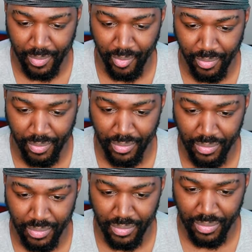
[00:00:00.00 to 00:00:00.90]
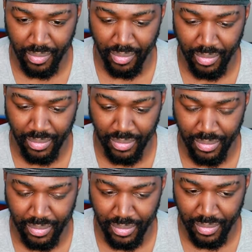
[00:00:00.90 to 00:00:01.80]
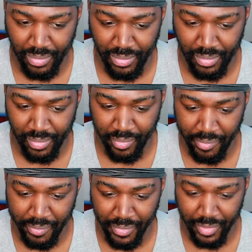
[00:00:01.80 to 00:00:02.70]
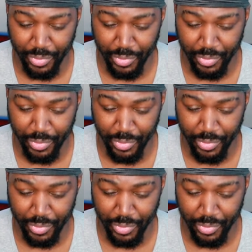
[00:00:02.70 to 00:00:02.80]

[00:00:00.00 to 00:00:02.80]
and then you ditch me? My duty is to myself.